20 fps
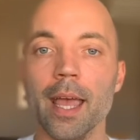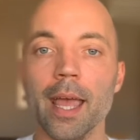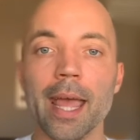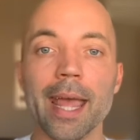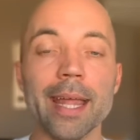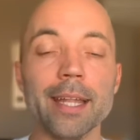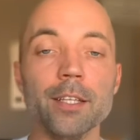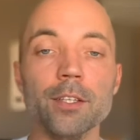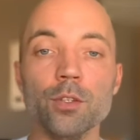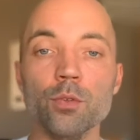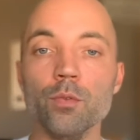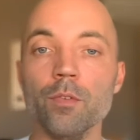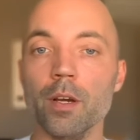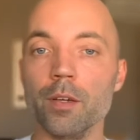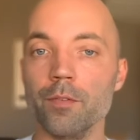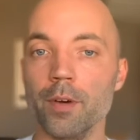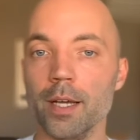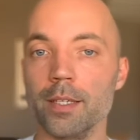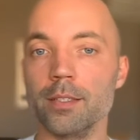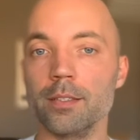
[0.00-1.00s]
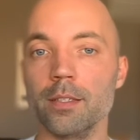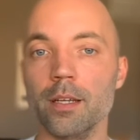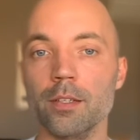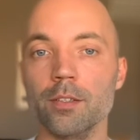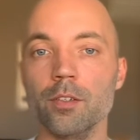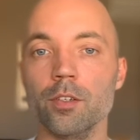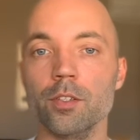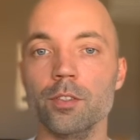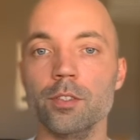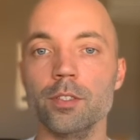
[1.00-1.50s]
and new Wi-Fi
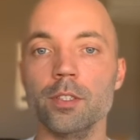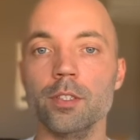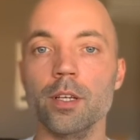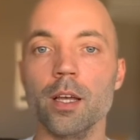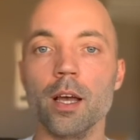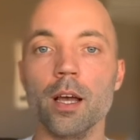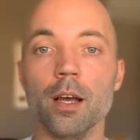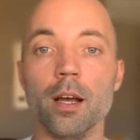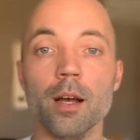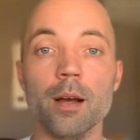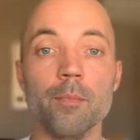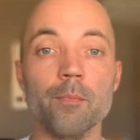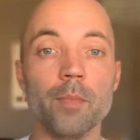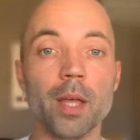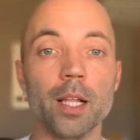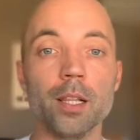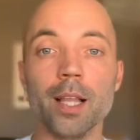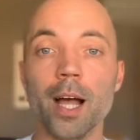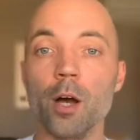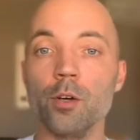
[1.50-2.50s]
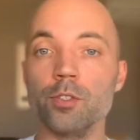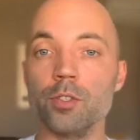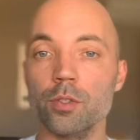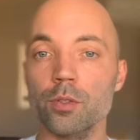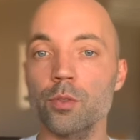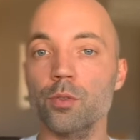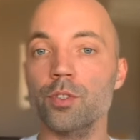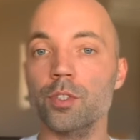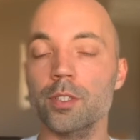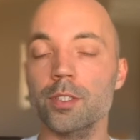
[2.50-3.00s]
standards allow
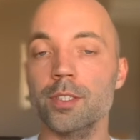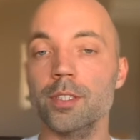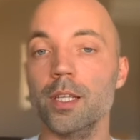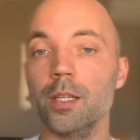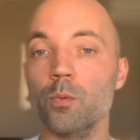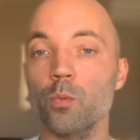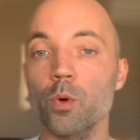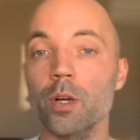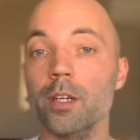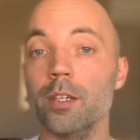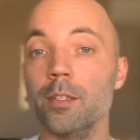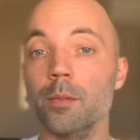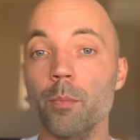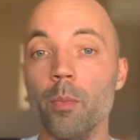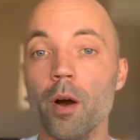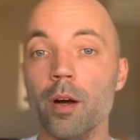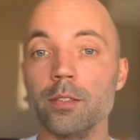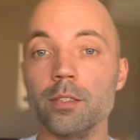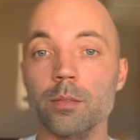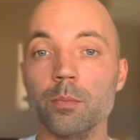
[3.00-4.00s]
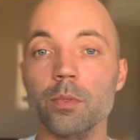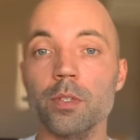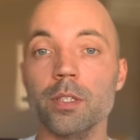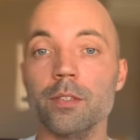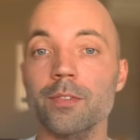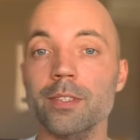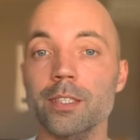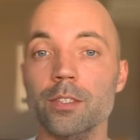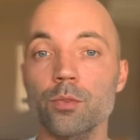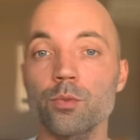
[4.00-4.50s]
solutions that weren't possible
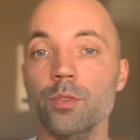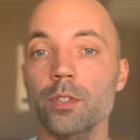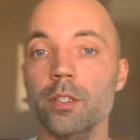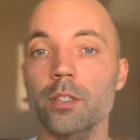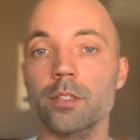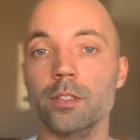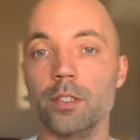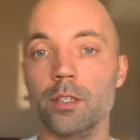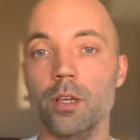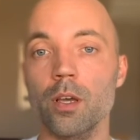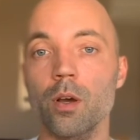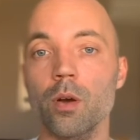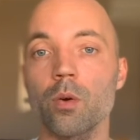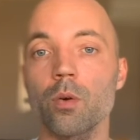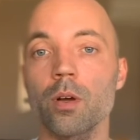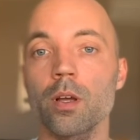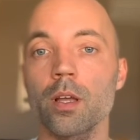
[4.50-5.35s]
even 2 years ago.